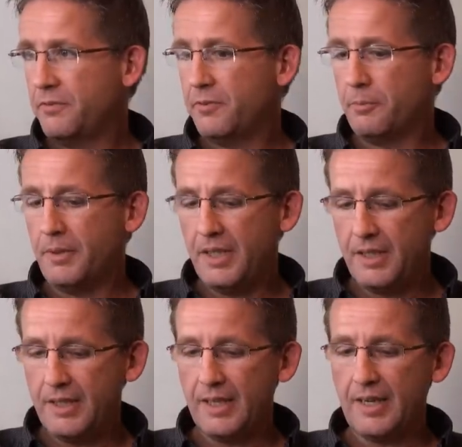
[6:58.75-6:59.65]
for okay.
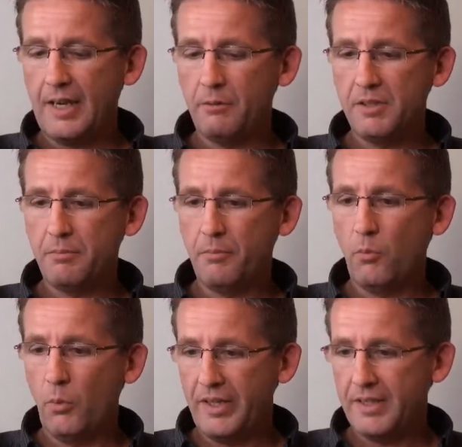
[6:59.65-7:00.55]
me that okay. I was
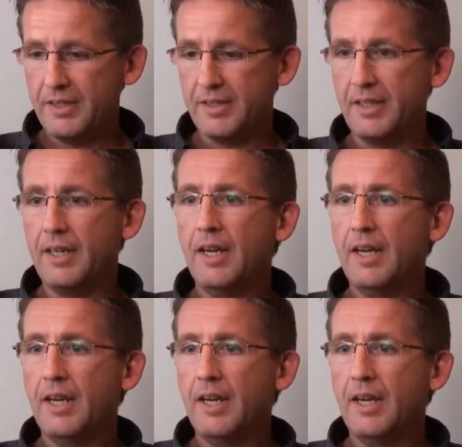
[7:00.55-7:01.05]
witnessing.